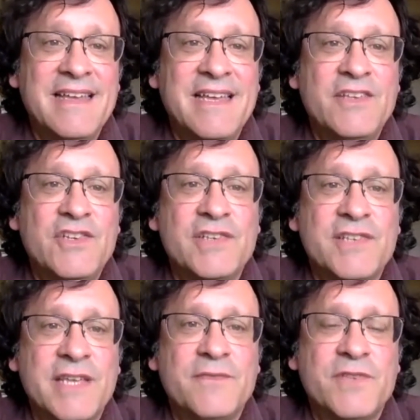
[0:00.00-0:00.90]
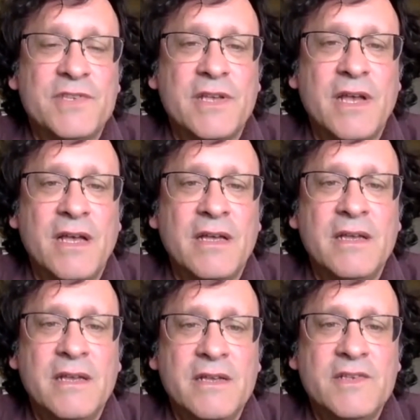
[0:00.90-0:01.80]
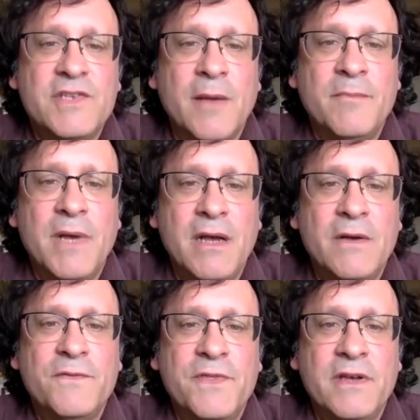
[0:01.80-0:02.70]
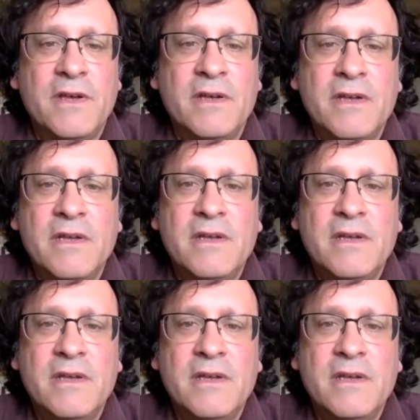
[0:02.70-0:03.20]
It just gives some of the